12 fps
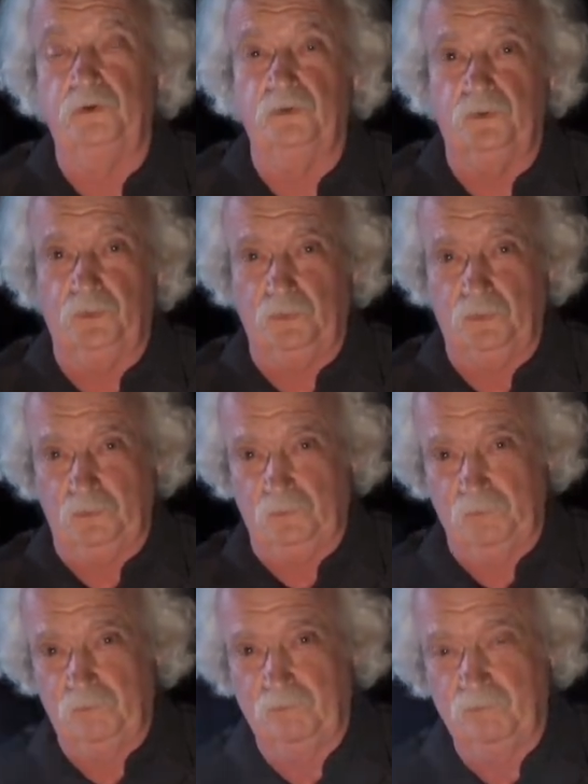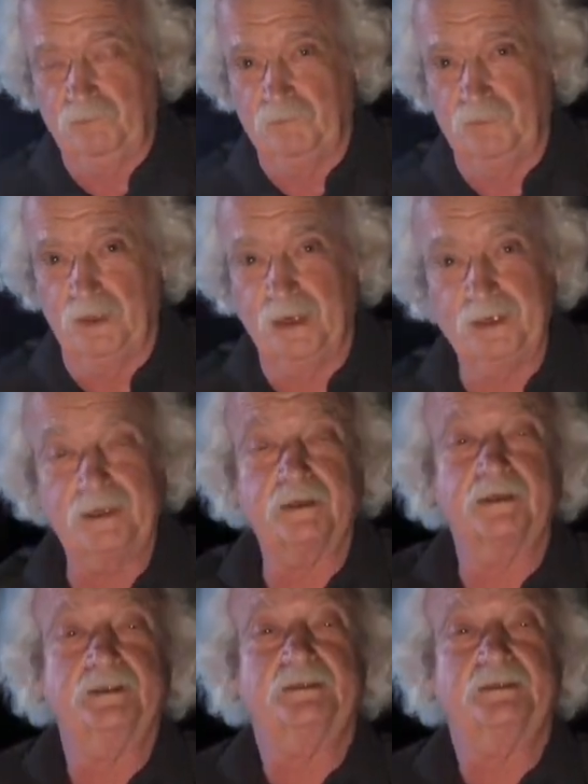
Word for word: two. And here he